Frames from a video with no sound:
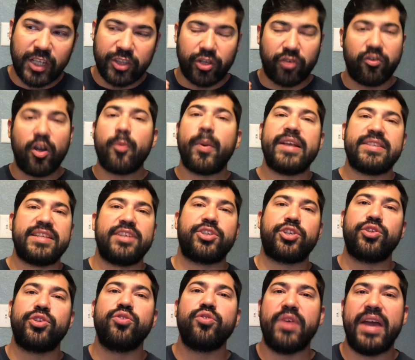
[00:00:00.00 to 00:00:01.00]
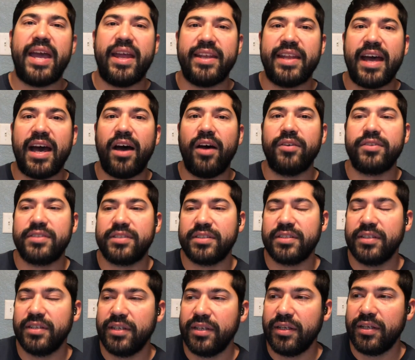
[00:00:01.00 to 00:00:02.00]
The robots that you do hand out,
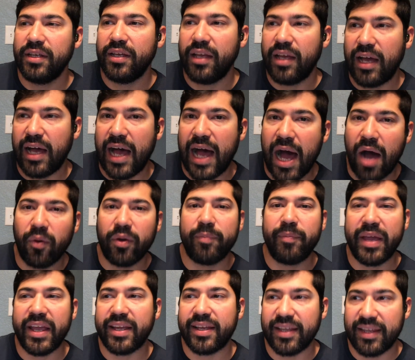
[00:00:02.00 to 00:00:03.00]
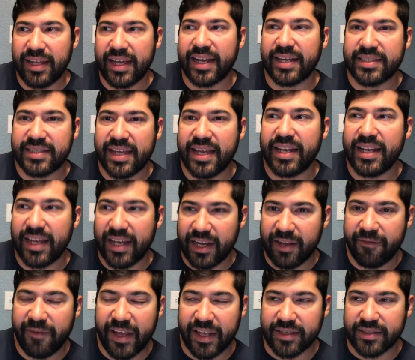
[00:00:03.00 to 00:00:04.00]
I would make, like I said, an
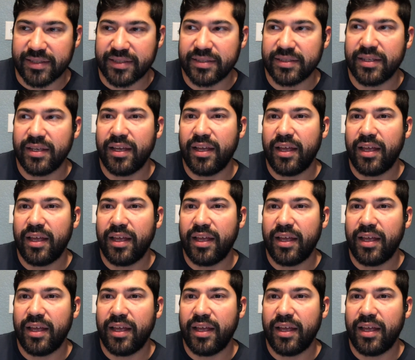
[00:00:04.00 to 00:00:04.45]
event.